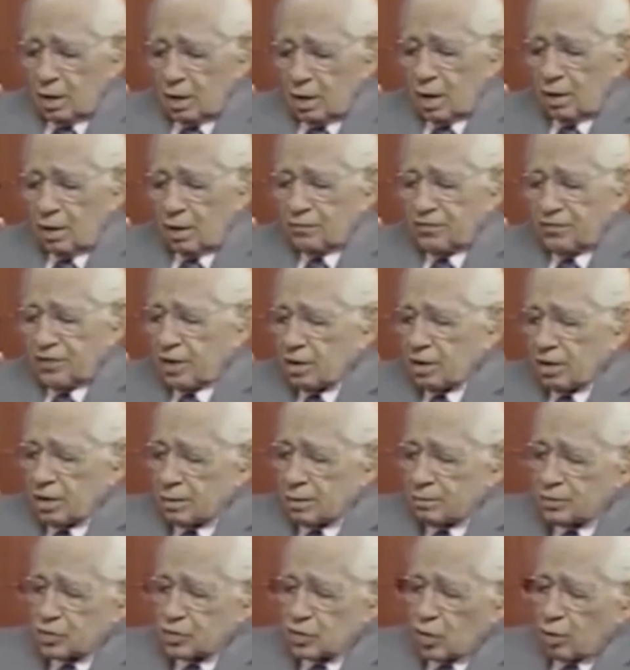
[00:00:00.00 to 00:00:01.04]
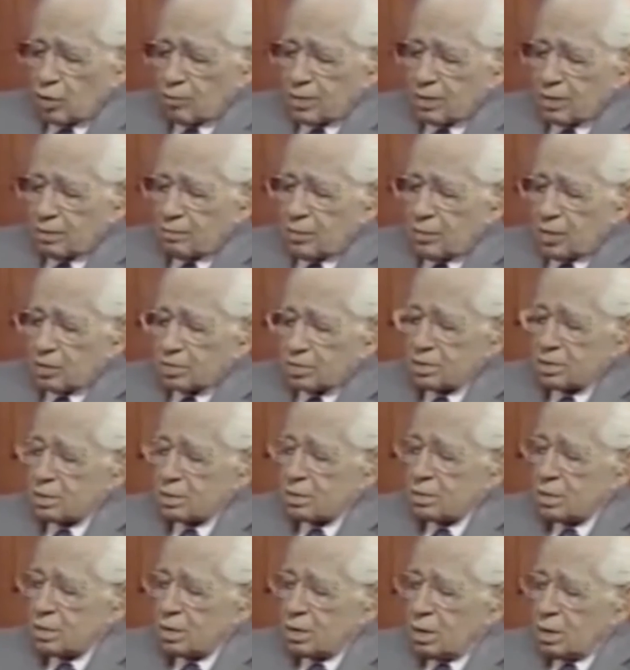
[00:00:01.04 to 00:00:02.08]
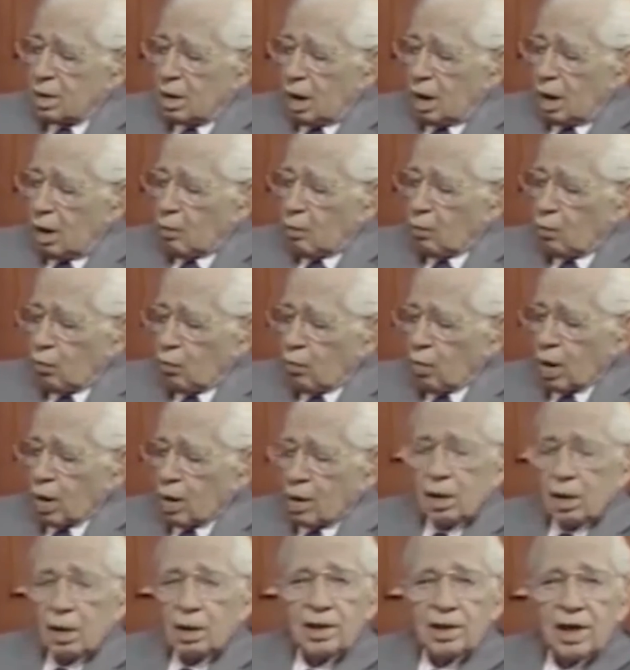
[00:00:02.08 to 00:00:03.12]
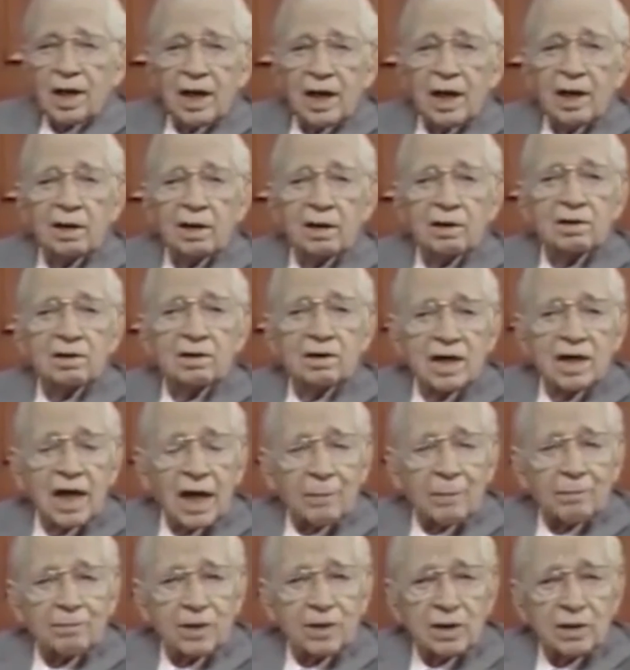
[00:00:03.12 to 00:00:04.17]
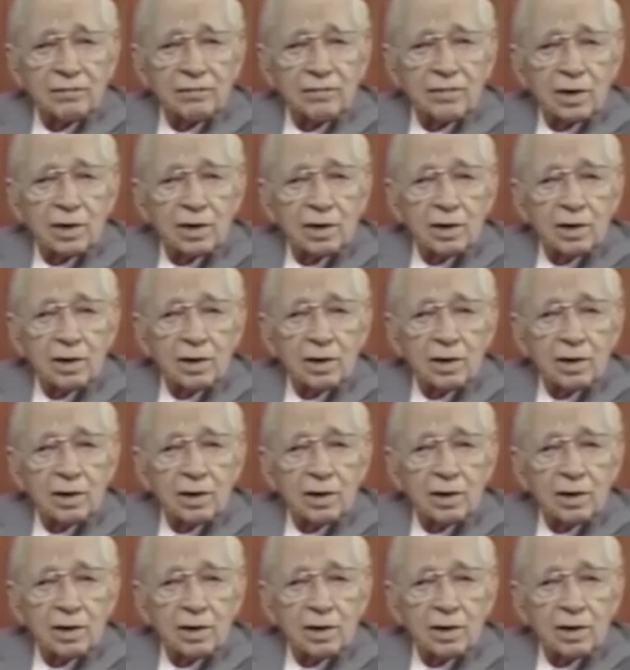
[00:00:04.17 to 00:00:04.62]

a very absorbing booklet, A World Held Captive.